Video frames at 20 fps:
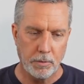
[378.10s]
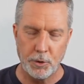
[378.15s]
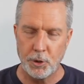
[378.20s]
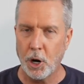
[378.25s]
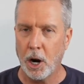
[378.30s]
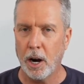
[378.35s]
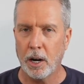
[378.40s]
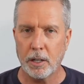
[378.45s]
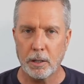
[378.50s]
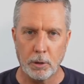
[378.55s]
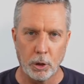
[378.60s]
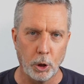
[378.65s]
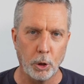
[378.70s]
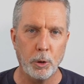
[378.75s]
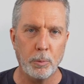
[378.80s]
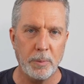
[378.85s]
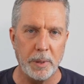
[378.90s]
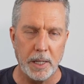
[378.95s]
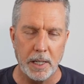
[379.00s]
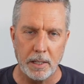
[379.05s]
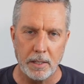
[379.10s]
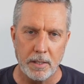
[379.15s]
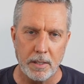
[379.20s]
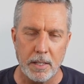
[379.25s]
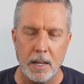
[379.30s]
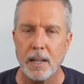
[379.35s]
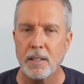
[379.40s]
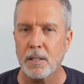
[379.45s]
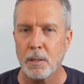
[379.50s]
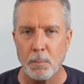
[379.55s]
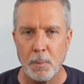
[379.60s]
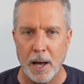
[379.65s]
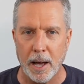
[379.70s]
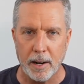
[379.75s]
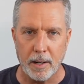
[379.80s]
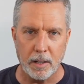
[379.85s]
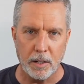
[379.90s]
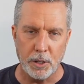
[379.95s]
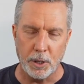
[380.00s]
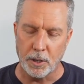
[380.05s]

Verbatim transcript: dark, gloomy, doesn't matter.